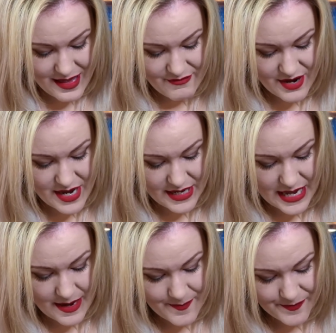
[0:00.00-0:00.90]
Right,
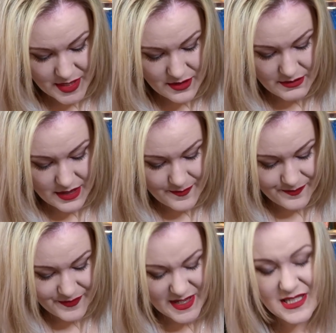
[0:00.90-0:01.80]
okay. I knew that.
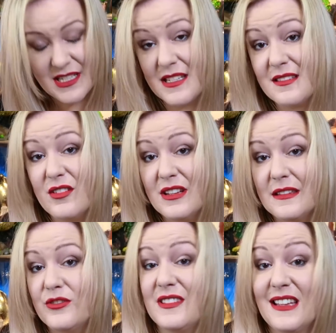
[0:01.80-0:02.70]
I did.
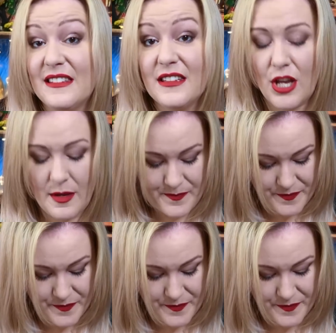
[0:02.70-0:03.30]
Honestly, just testing you.